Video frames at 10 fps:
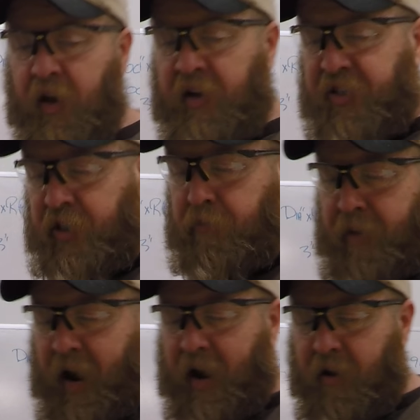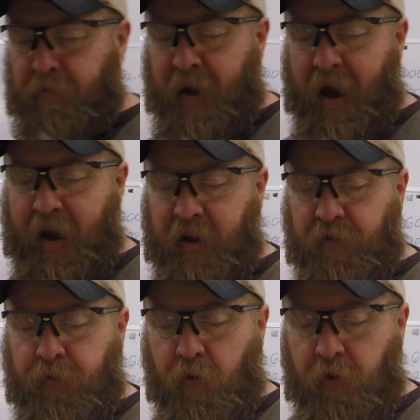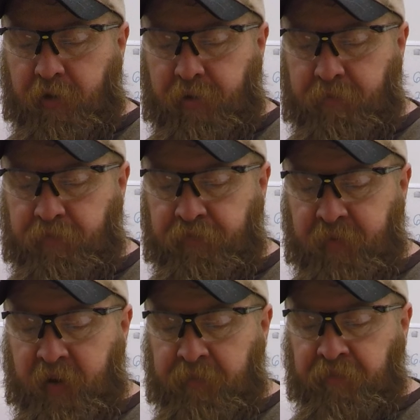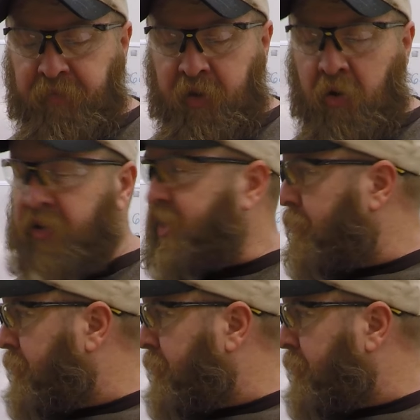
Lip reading: It's just back and forth. Notice I'm